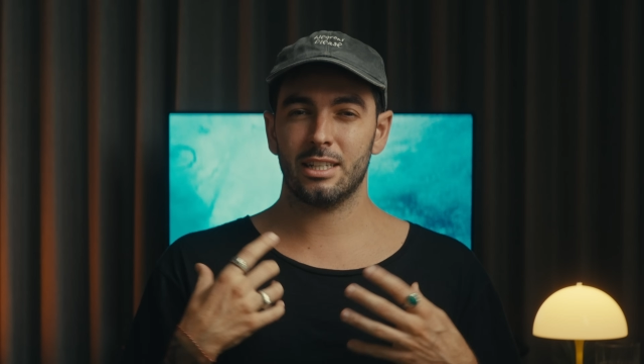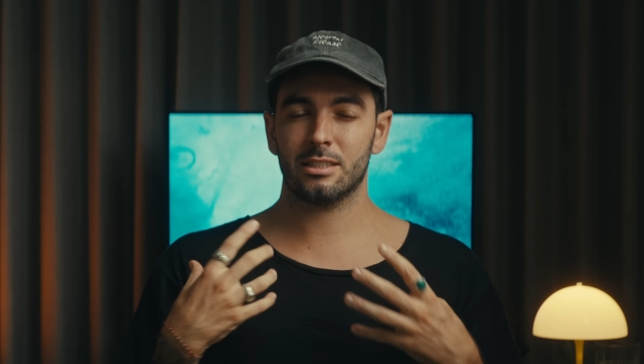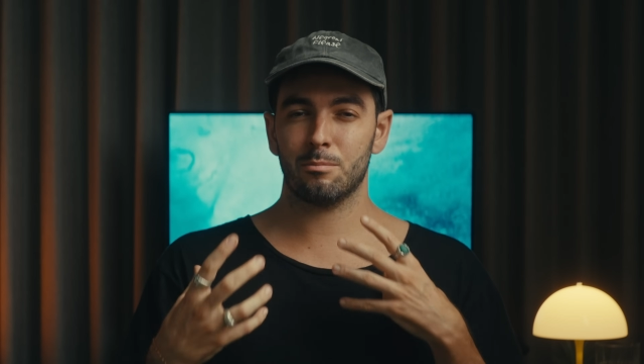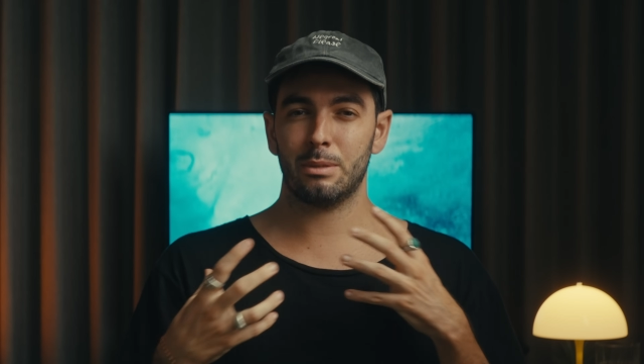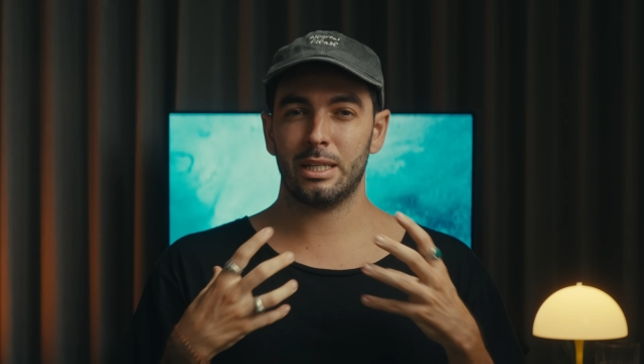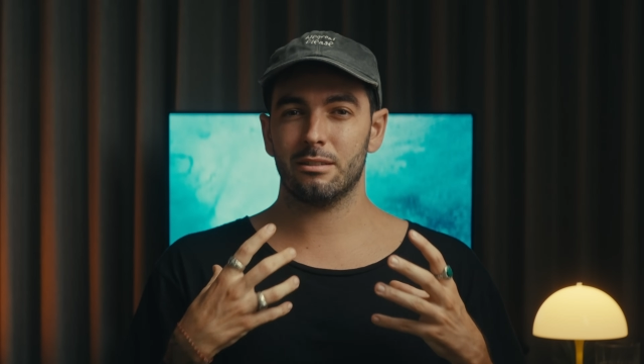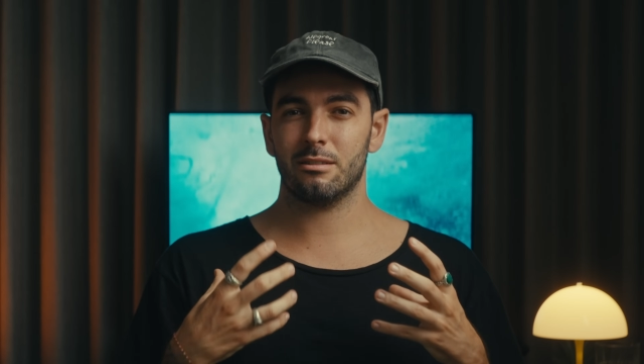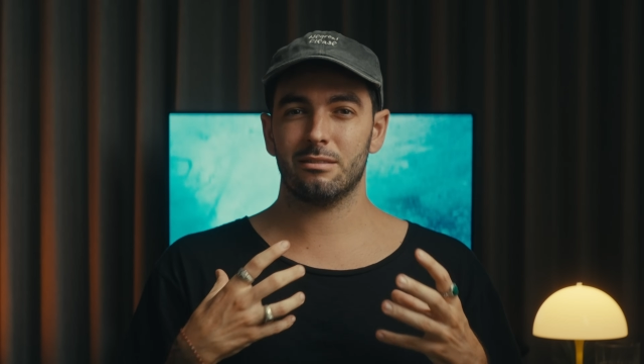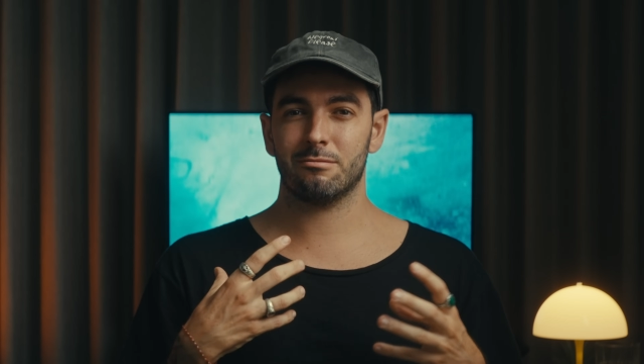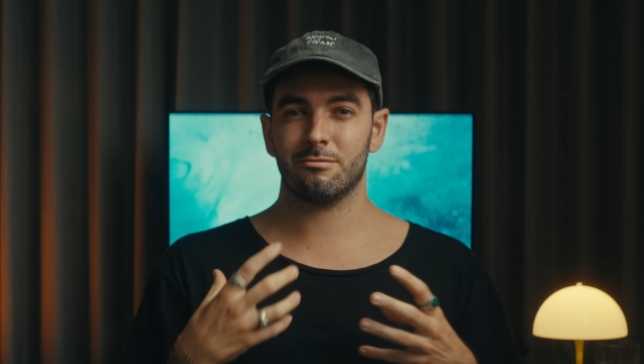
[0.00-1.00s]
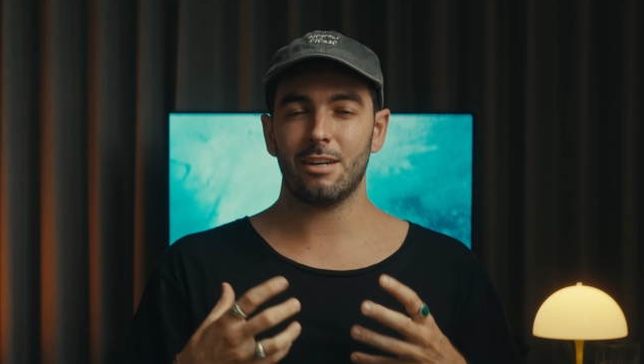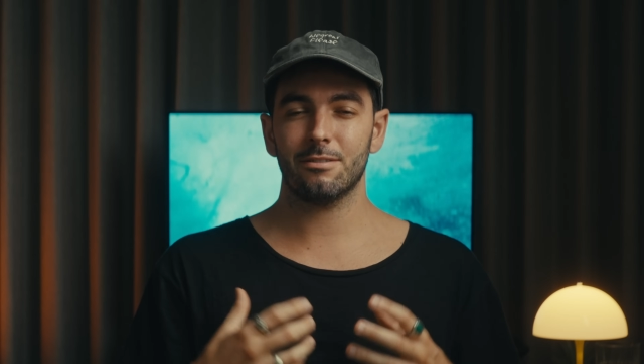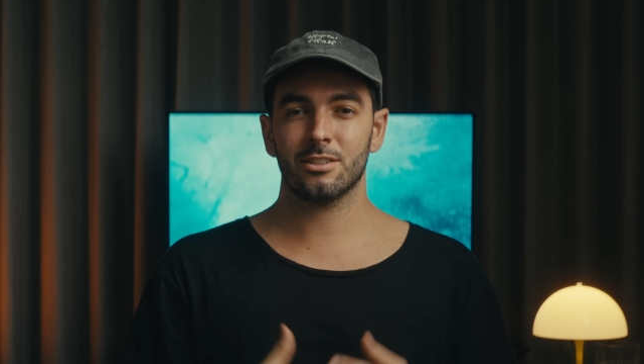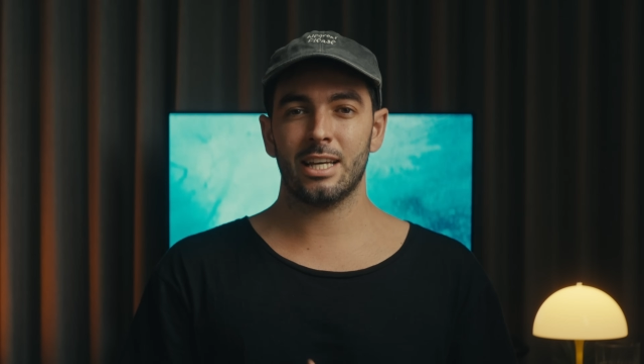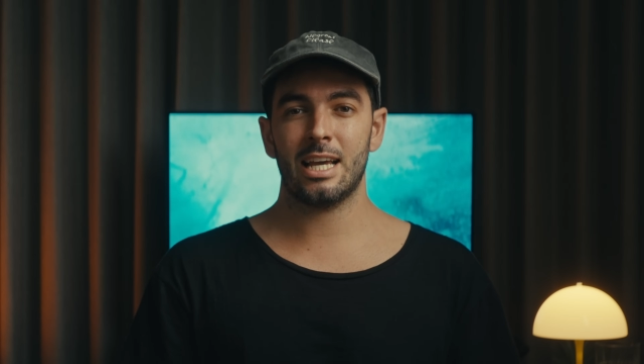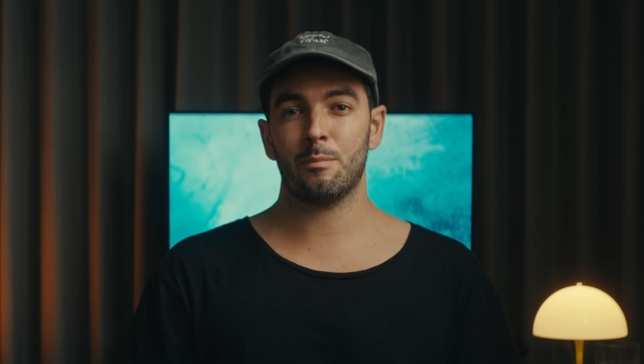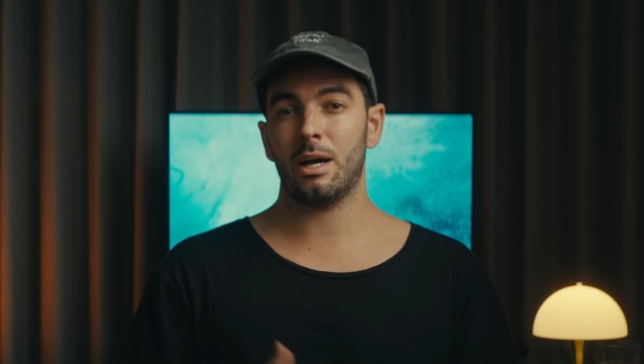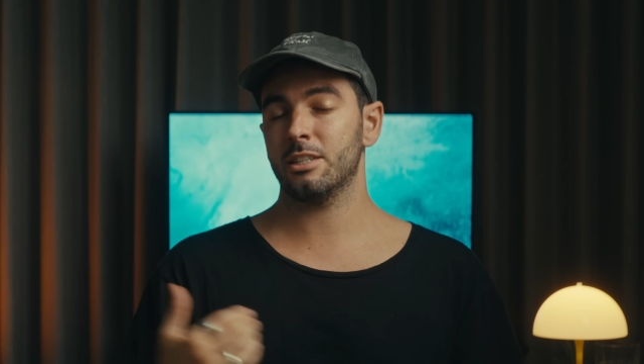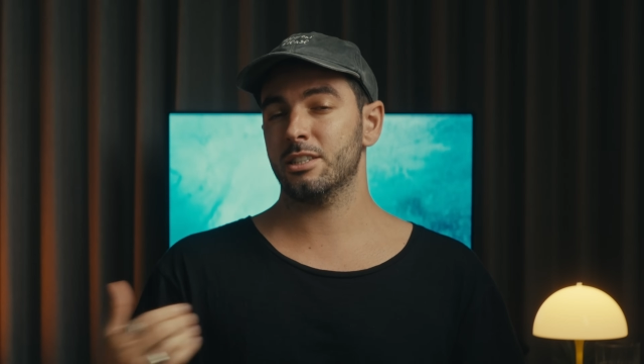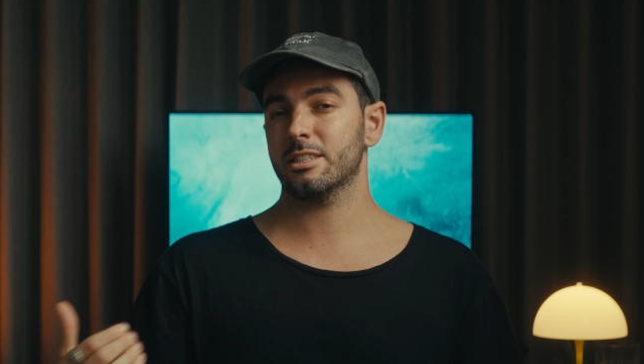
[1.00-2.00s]
It's a bit rough today,
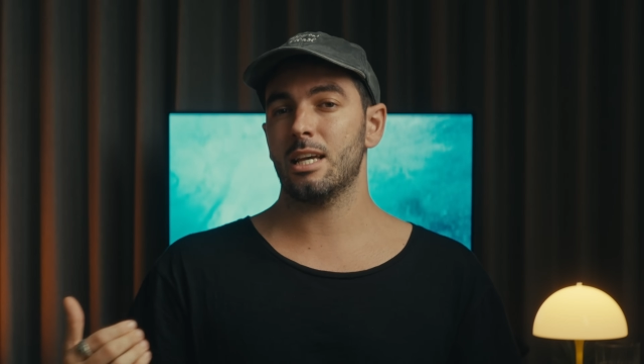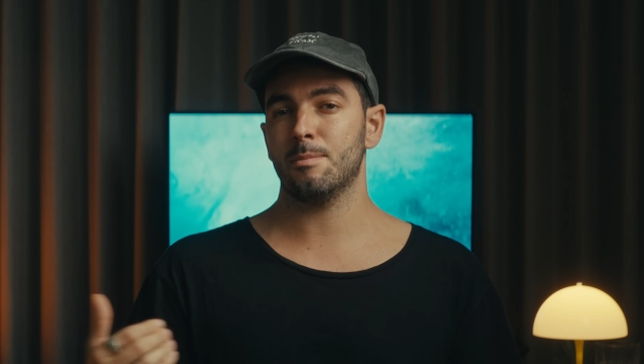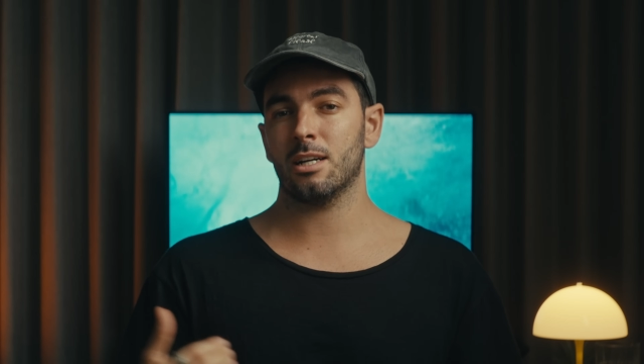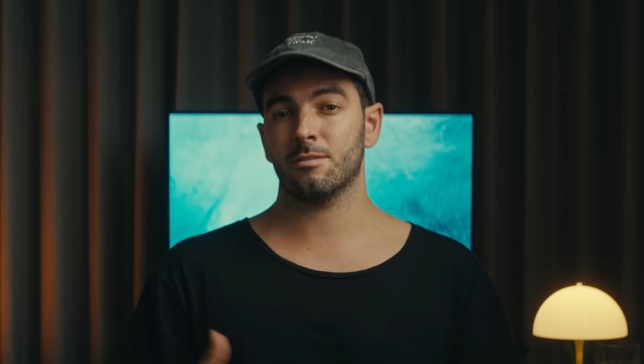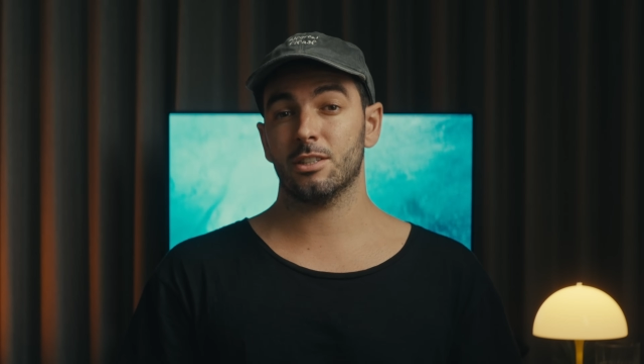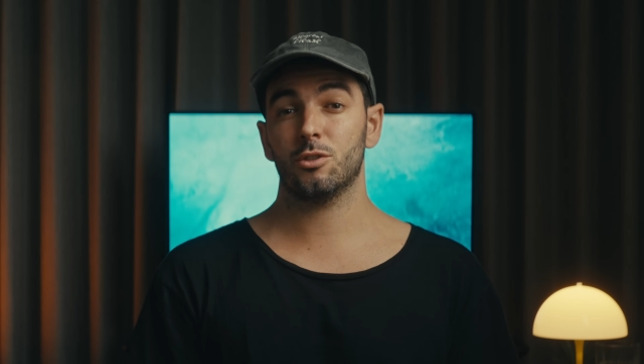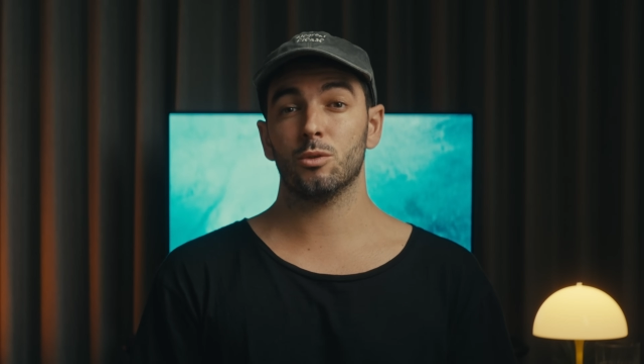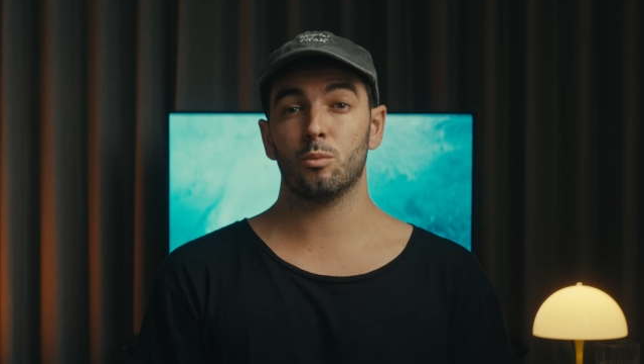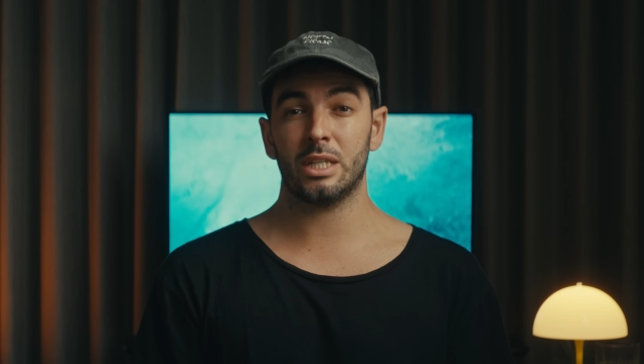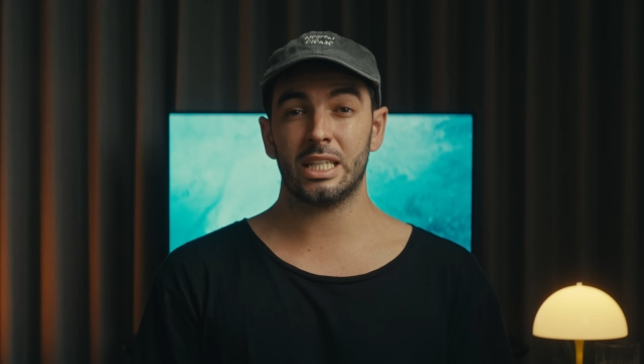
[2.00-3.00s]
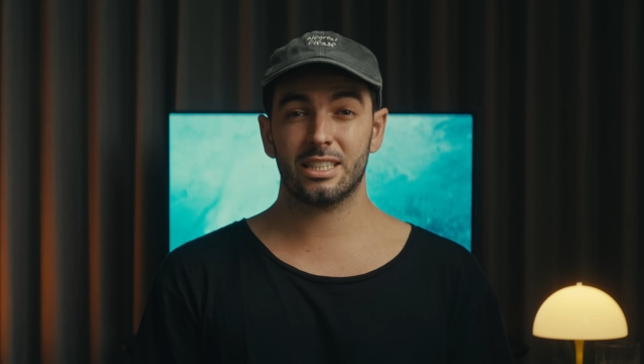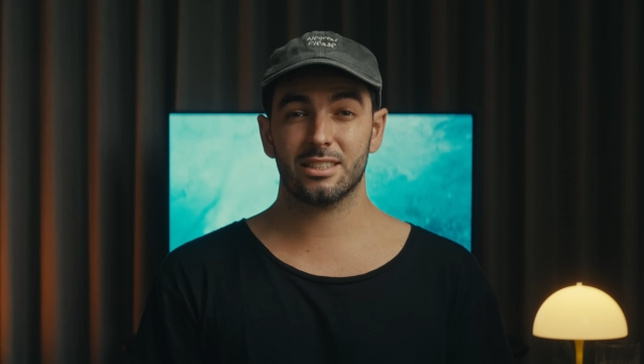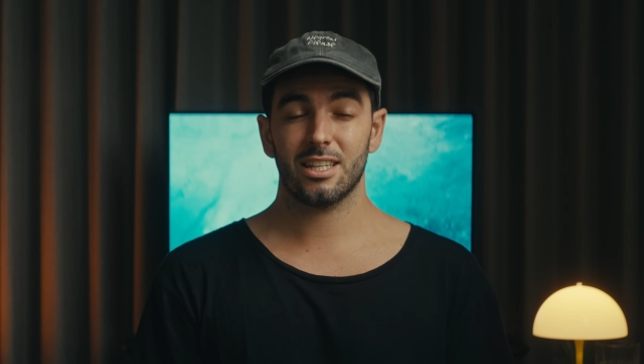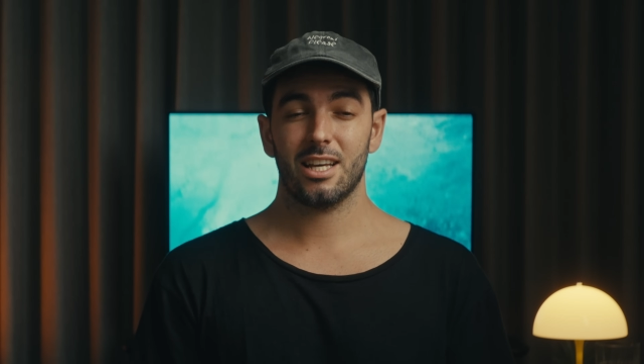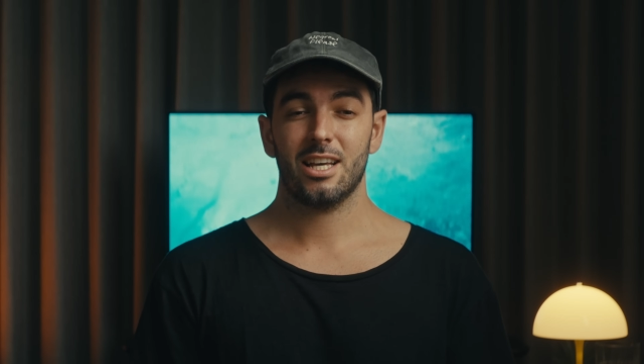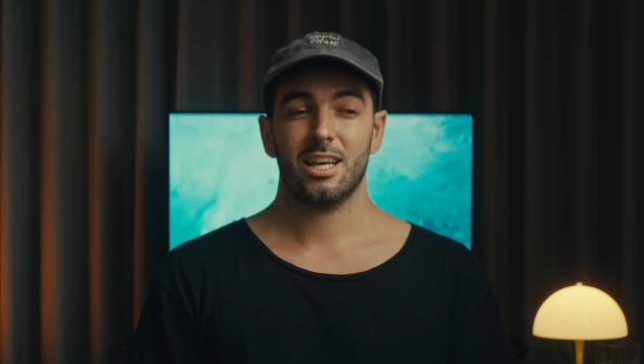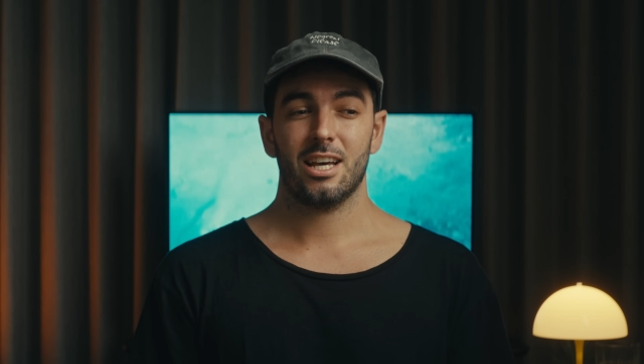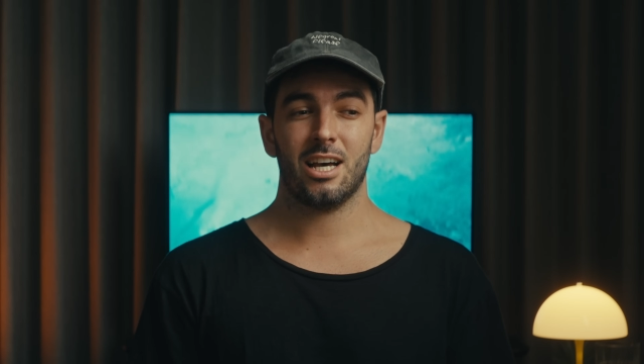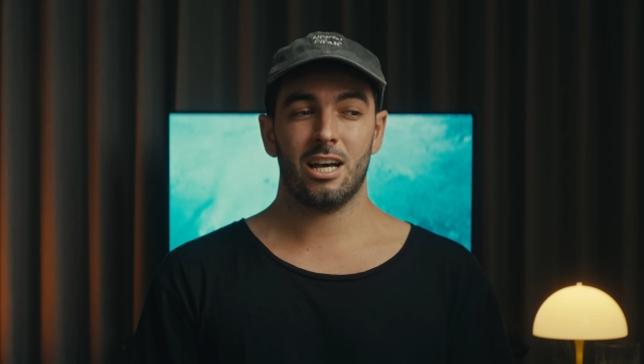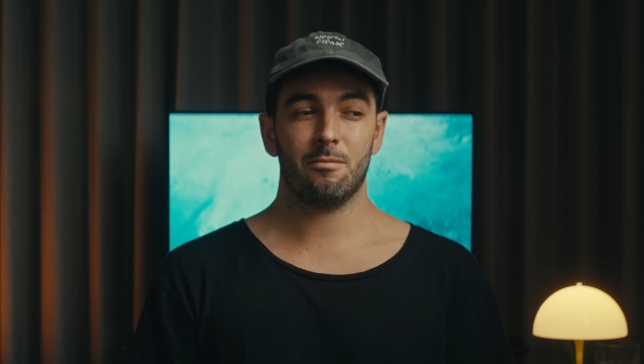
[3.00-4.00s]
but I just came out of a 2 weeks
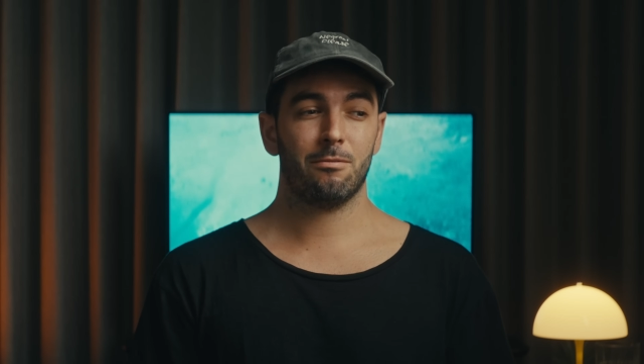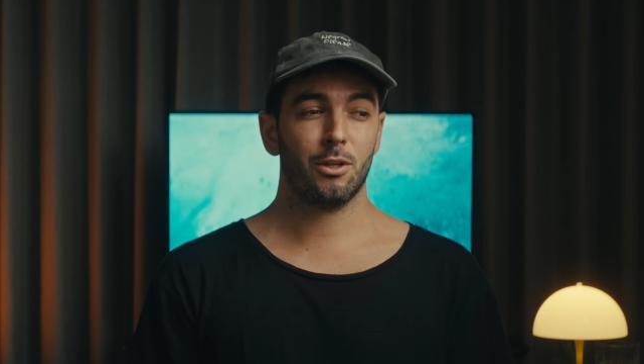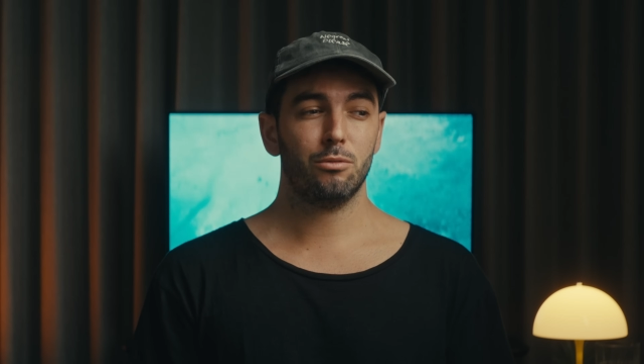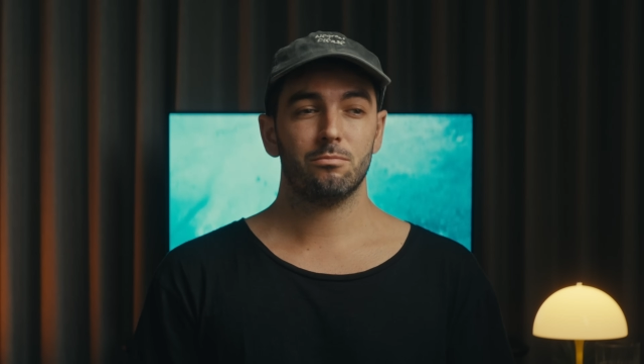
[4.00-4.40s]
flu.